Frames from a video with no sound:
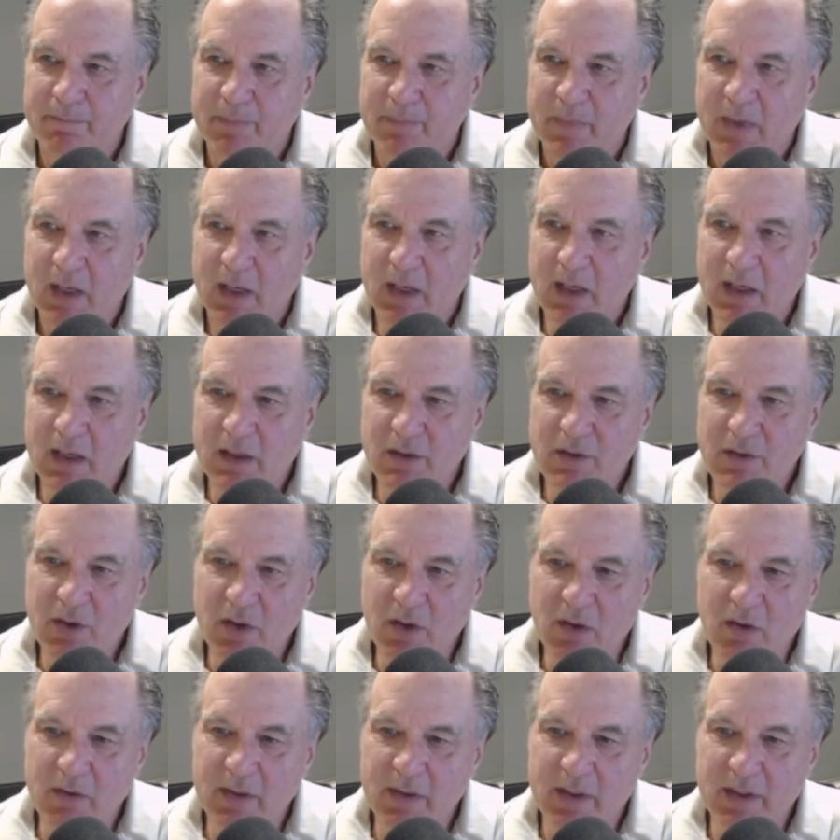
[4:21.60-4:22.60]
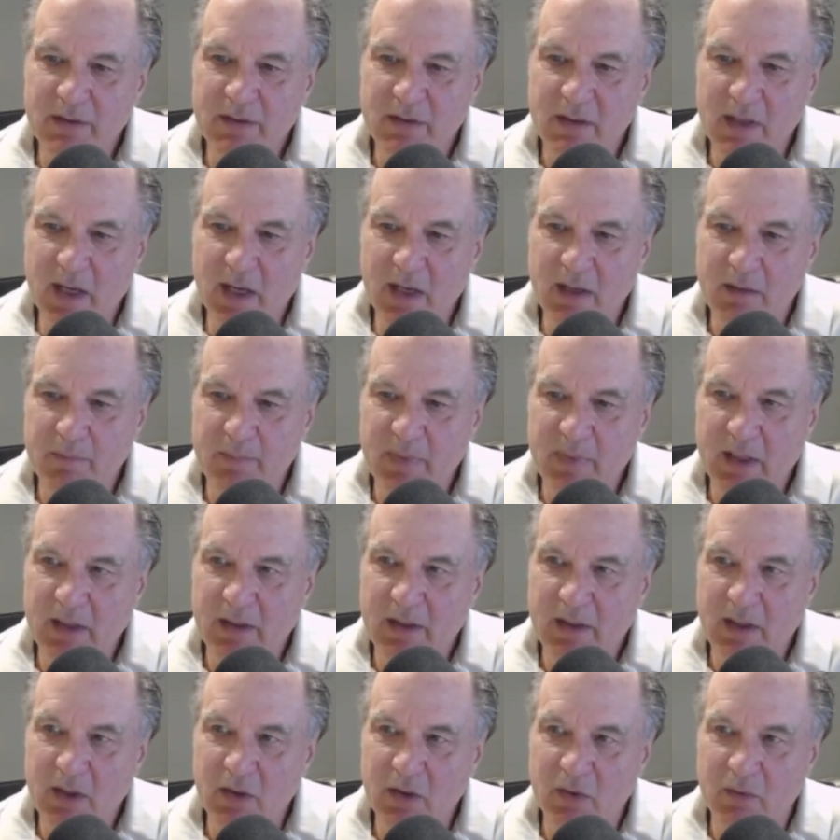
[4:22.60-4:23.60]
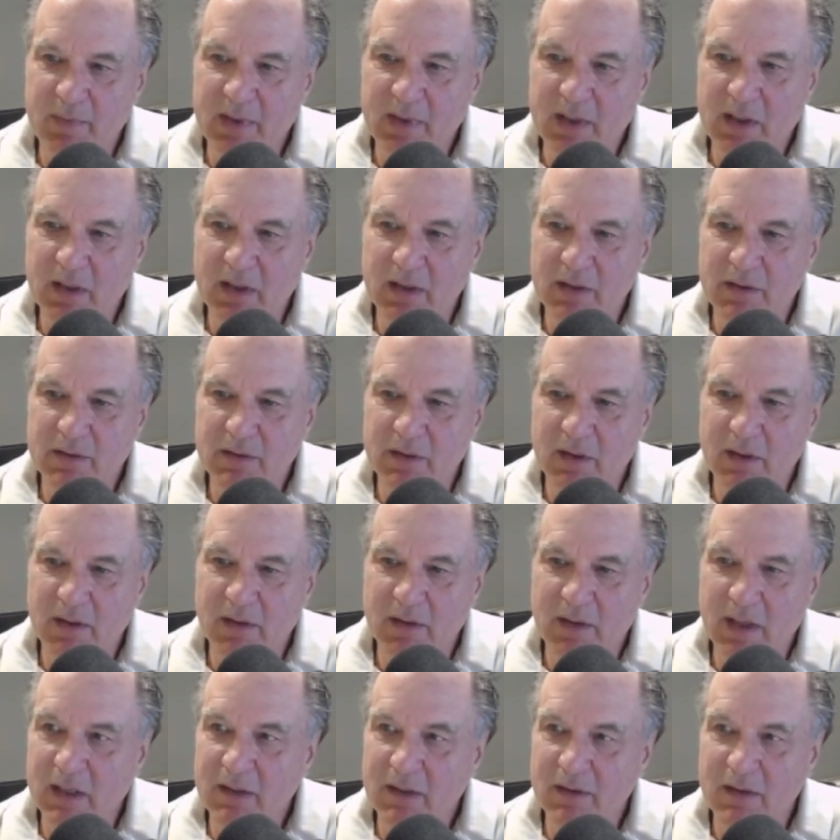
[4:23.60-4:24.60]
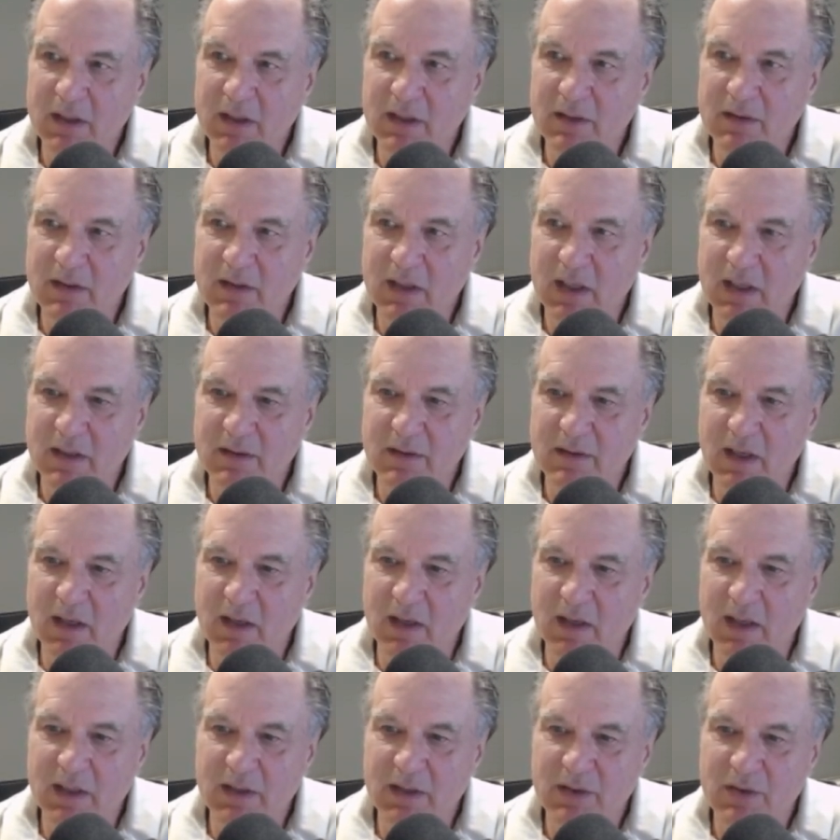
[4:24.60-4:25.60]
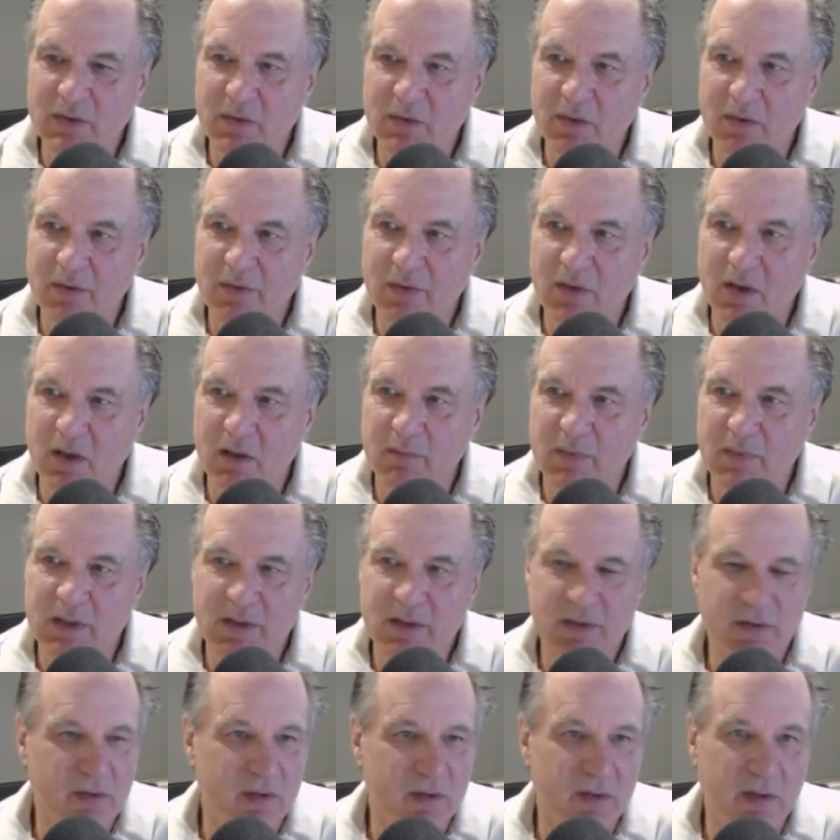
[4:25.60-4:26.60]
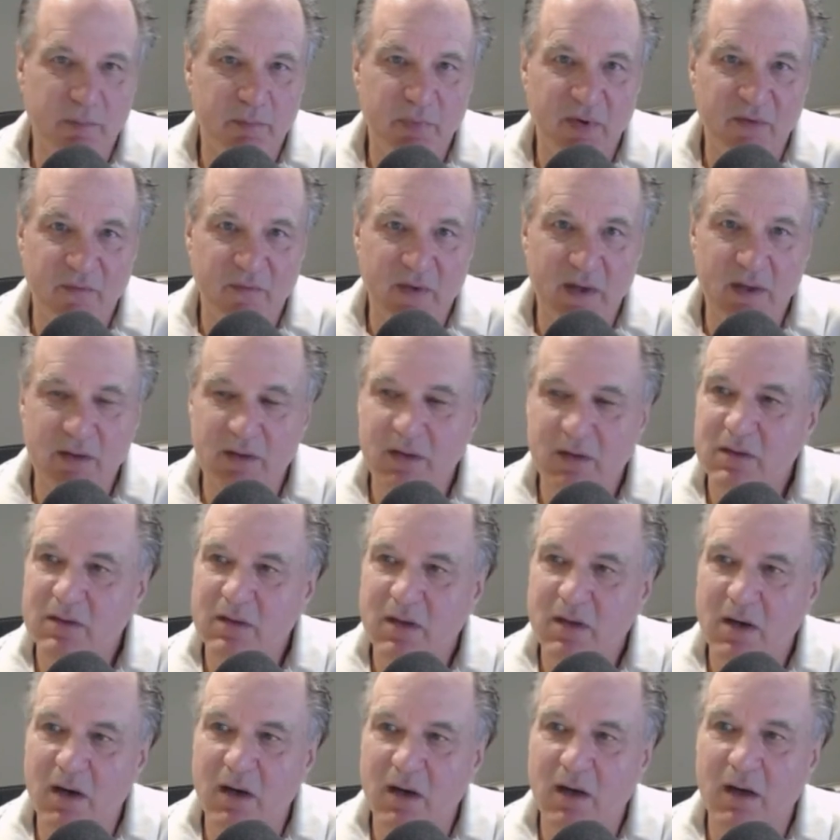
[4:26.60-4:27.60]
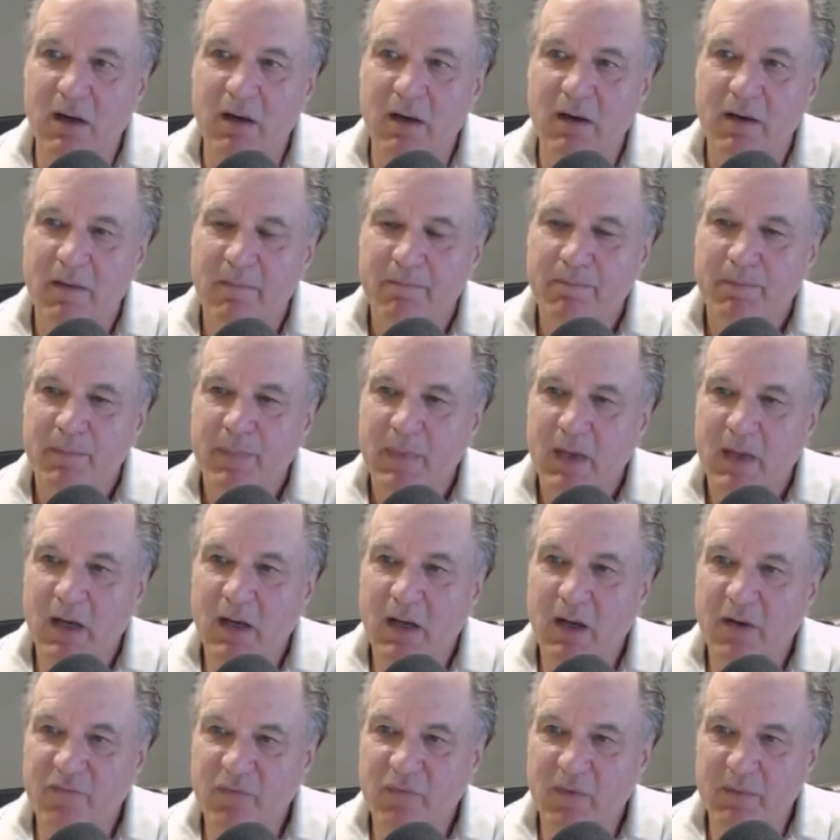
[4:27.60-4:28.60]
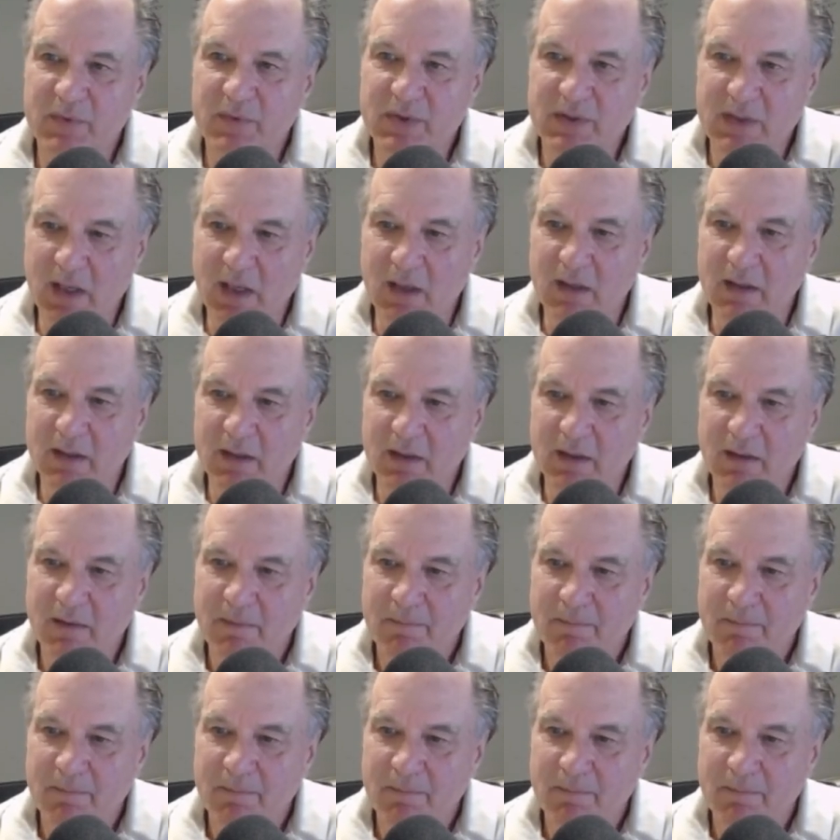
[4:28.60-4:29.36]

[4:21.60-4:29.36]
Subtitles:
And, it's not a big deal because that thing stands out like a sore thumb and it's going to prevent this car from selling.